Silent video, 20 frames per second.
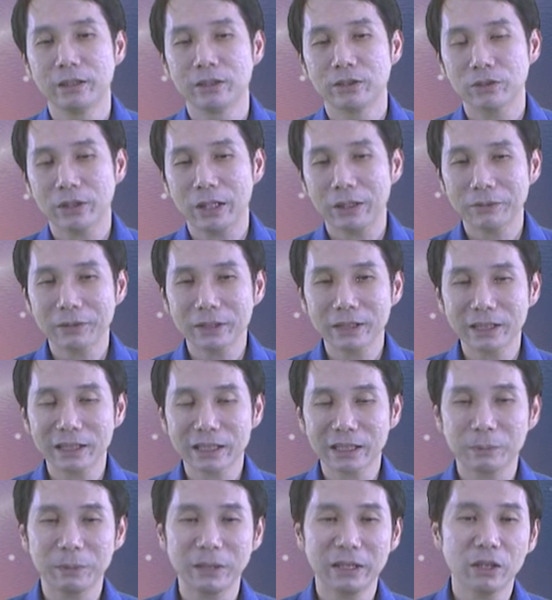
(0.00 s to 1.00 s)
So after this
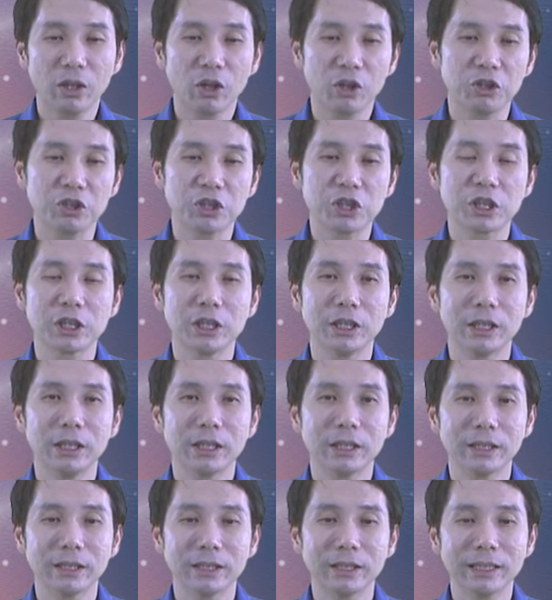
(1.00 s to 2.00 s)
has been launched,
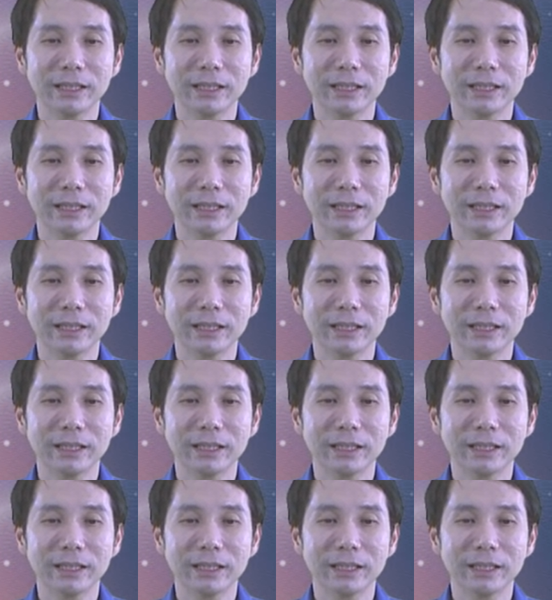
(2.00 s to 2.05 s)
the